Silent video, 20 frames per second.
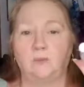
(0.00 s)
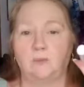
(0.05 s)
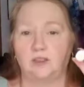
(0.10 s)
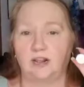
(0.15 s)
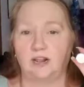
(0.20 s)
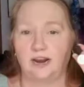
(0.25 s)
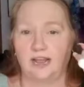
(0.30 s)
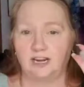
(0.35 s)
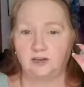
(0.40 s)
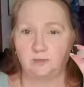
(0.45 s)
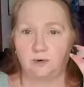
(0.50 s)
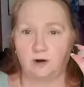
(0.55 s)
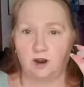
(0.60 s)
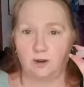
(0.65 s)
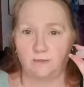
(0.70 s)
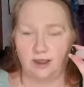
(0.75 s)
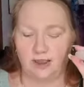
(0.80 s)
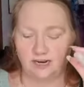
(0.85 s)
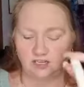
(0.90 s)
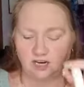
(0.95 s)
But the lash
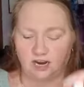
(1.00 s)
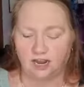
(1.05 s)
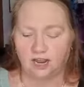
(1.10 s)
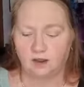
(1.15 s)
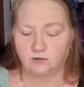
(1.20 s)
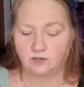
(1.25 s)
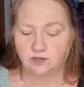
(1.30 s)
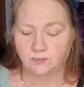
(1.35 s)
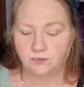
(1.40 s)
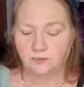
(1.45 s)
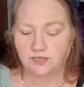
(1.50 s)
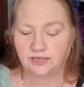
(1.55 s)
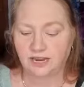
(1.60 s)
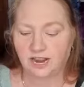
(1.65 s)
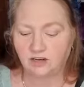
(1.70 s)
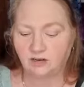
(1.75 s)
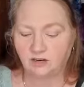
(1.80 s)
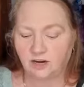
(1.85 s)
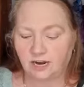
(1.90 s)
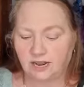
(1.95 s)
primer actually helps to
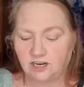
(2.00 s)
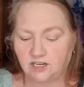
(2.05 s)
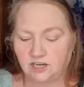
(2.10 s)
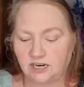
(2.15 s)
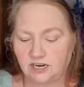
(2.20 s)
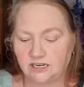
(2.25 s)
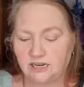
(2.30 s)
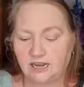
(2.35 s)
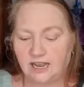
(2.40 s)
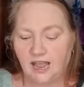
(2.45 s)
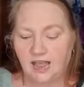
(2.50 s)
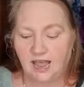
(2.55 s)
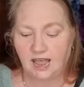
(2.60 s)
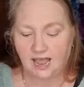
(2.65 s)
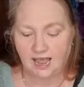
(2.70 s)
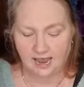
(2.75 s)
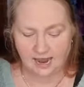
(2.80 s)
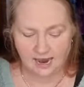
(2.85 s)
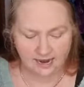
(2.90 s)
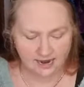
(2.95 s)
protect your lashes.
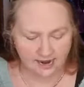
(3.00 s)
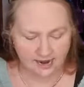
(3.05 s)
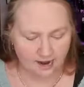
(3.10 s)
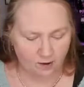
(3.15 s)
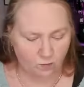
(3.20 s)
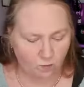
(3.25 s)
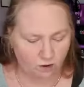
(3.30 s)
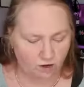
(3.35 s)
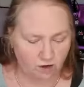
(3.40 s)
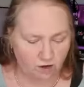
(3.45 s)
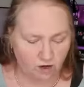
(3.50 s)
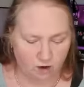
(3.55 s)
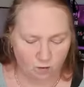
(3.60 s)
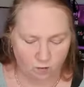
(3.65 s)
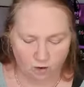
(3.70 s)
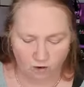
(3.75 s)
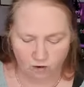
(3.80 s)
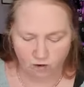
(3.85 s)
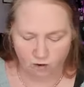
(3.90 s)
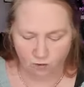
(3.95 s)
And then we'll
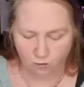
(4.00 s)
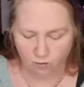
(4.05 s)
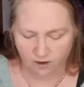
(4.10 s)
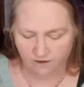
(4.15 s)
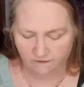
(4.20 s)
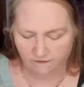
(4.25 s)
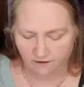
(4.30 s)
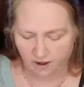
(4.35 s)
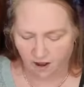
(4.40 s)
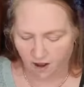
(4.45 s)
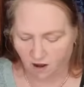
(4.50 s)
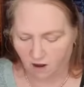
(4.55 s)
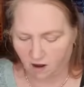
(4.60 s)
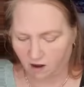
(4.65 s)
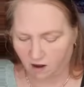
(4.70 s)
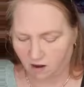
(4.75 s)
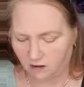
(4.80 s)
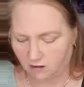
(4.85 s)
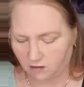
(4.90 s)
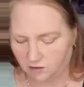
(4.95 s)
go on with
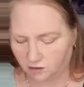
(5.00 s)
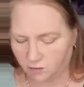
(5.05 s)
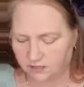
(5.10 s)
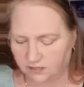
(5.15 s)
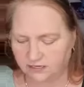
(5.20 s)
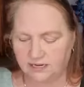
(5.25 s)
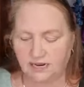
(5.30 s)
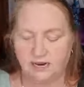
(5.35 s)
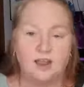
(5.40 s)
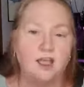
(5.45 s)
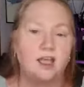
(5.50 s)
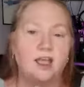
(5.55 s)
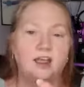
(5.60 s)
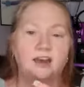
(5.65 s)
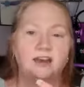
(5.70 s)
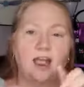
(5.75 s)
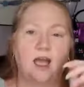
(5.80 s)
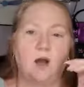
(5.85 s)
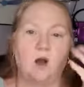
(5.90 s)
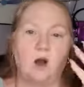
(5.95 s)
our twisted.
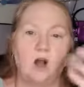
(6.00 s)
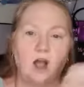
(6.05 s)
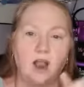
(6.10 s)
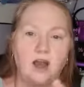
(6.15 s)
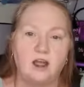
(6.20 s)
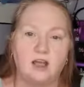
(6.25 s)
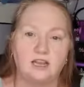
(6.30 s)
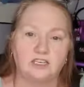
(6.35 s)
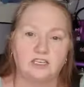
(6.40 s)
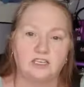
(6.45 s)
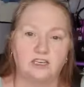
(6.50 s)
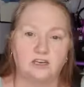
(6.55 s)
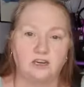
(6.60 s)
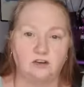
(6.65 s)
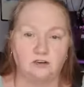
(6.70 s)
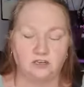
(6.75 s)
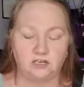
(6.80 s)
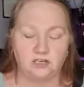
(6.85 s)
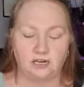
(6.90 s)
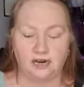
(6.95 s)
Now, I like to
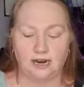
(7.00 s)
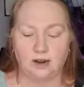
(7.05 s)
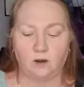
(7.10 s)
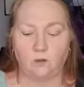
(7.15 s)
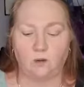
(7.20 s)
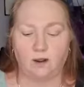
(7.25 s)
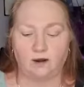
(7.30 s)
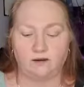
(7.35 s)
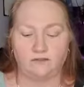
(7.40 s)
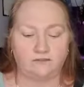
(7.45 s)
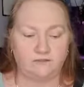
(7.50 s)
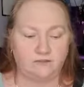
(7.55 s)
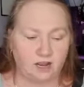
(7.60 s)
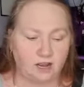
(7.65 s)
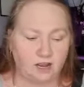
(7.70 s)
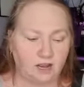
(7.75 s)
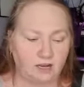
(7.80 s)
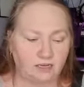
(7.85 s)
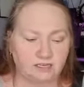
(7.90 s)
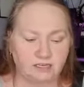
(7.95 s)
use the little one
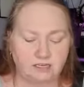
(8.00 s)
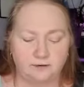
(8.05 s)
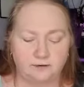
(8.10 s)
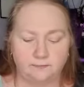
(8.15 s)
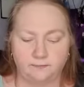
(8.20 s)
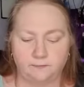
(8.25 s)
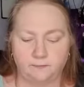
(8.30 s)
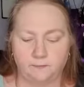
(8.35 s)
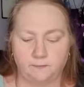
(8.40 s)
first.